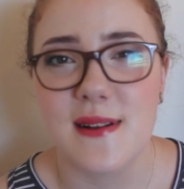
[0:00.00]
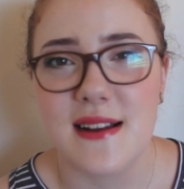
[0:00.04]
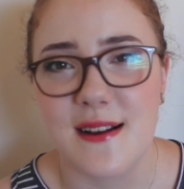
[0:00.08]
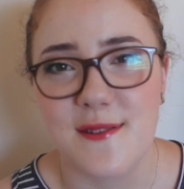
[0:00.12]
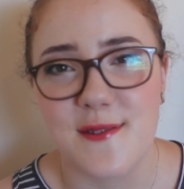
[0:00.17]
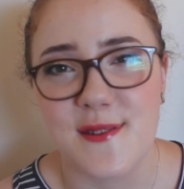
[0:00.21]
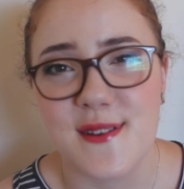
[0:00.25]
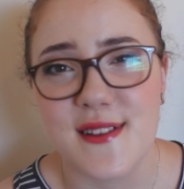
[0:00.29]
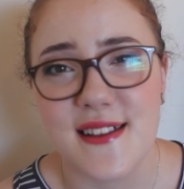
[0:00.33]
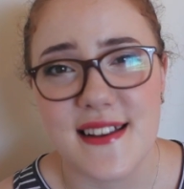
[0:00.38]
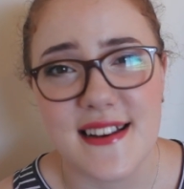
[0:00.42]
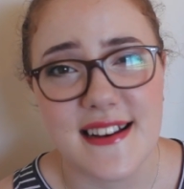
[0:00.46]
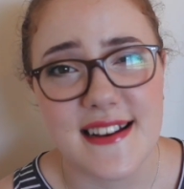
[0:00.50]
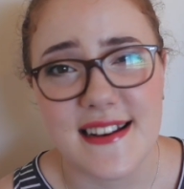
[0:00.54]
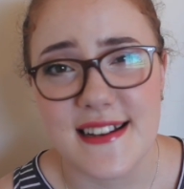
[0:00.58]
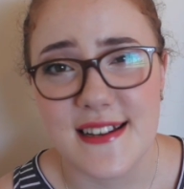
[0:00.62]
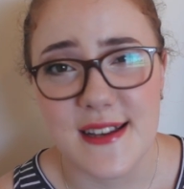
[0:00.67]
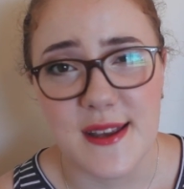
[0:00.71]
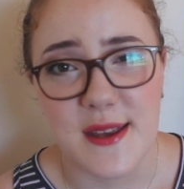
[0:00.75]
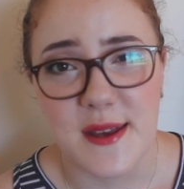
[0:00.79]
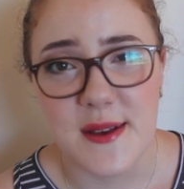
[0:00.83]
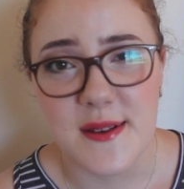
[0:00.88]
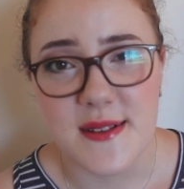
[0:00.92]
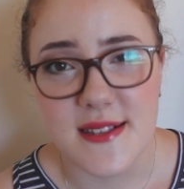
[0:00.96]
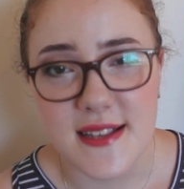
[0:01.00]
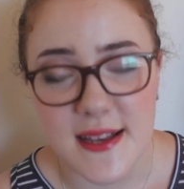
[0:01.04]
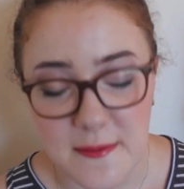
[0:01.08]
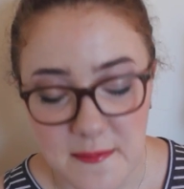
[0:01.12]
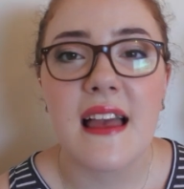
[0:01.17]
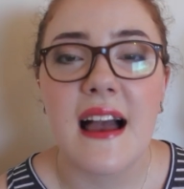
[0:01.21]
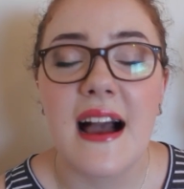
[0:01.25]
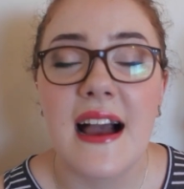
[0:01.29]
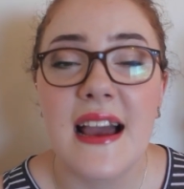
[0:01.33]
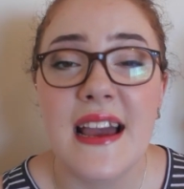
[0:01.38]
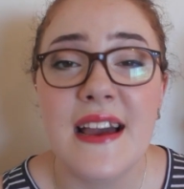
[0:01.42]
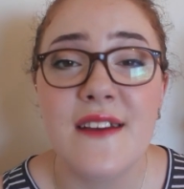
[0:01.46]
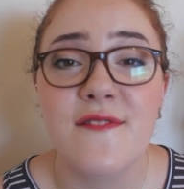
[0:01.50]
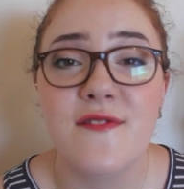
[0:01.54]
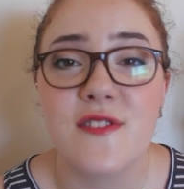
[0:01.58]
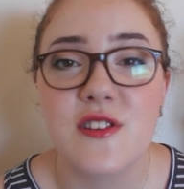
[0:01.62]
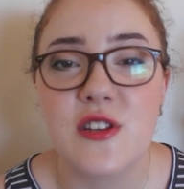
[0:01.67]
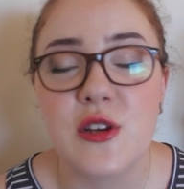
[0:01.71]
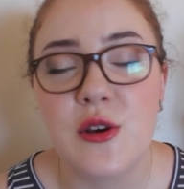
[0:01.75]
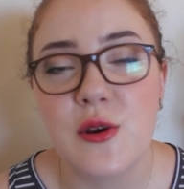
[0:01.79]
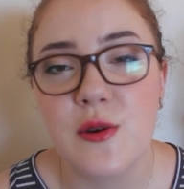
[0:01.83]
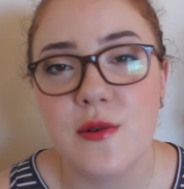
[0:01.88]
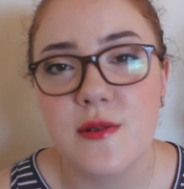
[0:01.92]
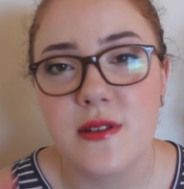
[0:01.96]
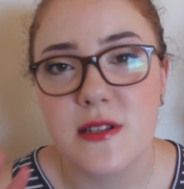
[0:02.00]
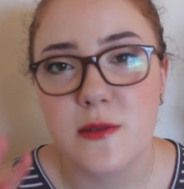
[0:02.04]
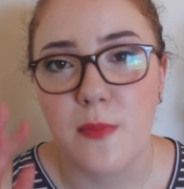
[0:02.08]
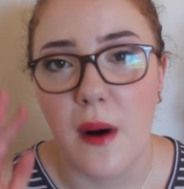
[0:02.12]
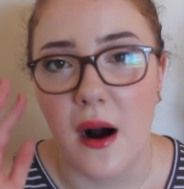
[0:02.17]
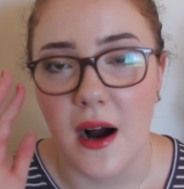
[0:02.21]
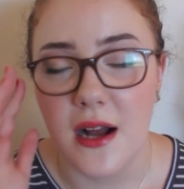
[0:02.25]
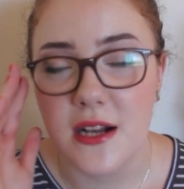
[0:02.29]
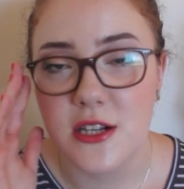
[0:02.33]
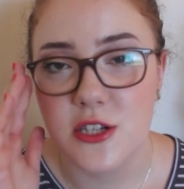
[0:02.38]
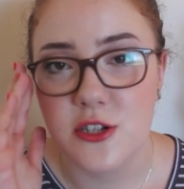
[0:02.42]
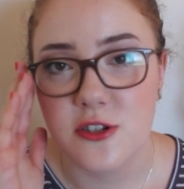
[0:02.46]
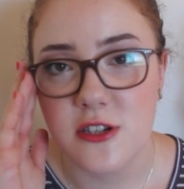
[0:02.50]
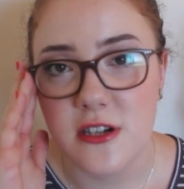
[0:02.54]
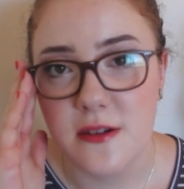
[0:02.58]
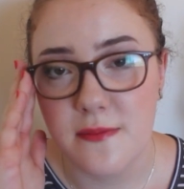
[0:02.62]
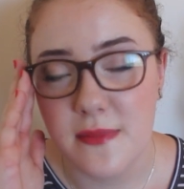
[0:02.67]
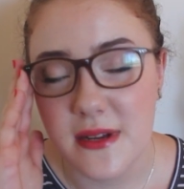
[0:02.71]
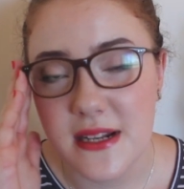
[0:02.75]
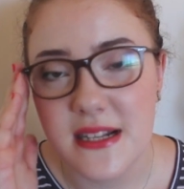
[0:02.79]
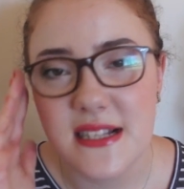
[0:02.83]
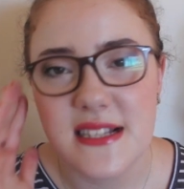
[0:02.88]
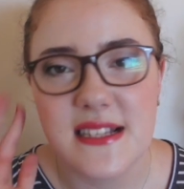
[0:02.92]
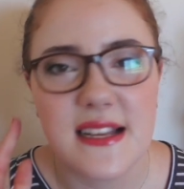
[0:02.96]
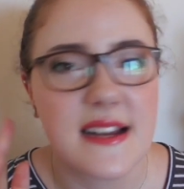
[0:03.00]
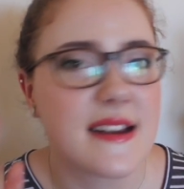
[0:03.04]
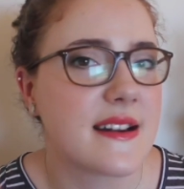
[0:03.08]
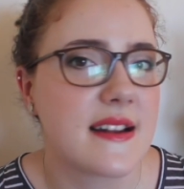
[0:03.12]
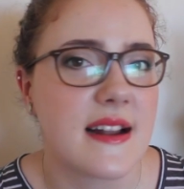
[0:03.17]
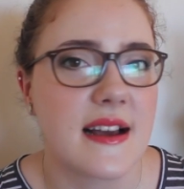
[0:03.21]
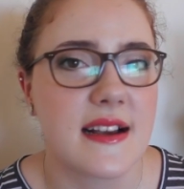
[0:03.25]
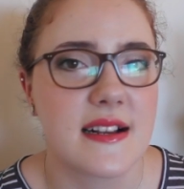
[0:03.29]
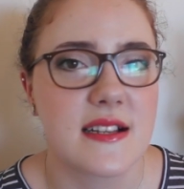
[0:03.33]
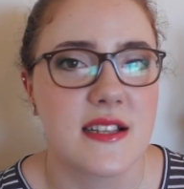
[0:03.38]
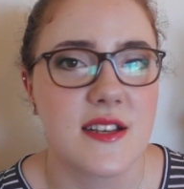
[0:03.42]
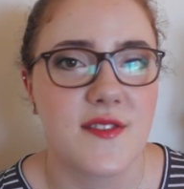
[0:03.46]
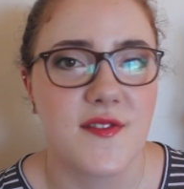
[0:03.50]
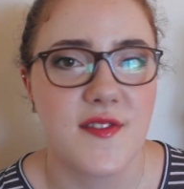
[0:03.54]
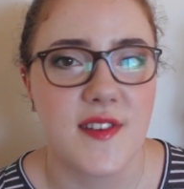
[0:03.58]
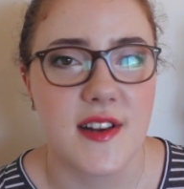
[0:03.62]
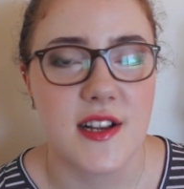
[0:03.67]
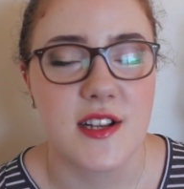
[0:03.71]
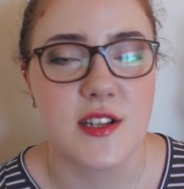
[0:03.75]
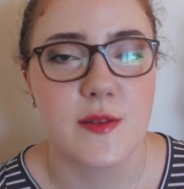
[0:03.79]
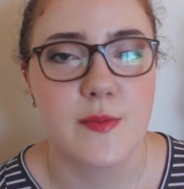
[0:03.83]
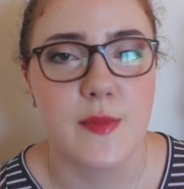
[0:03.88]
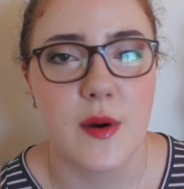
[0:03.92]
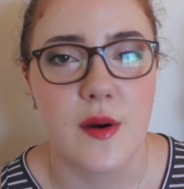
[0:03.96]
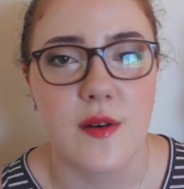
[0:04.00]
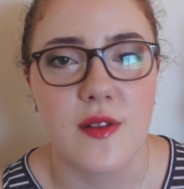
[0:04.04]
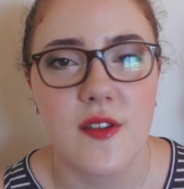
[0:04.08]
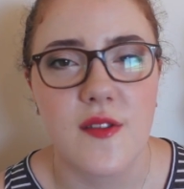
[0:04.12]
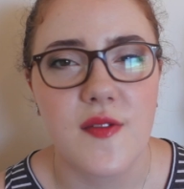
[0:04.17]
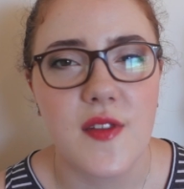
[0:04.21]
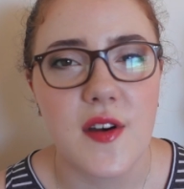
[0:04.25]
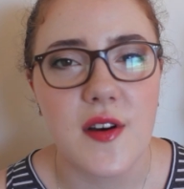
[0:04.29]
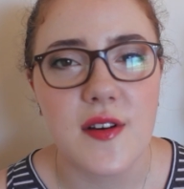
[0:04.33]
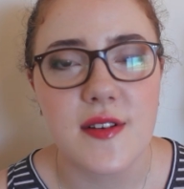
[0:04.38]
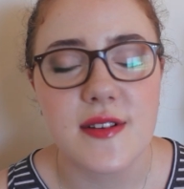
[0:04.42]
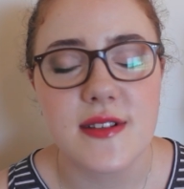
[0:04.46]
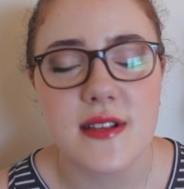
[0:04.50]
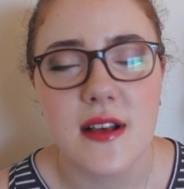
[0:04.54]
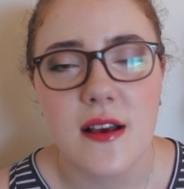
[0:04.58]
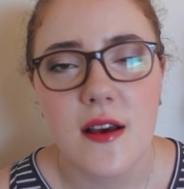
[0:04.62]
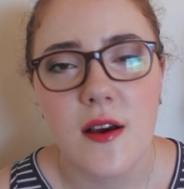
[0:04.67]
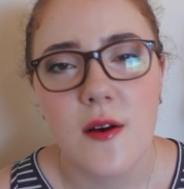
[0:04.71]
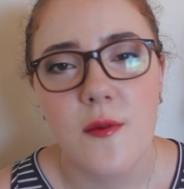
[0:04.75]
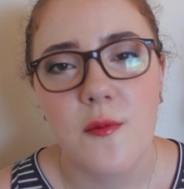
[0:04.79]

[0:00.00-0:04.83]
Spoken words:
I really need to use it. I have two spot treatments and I'd like to finish both of those.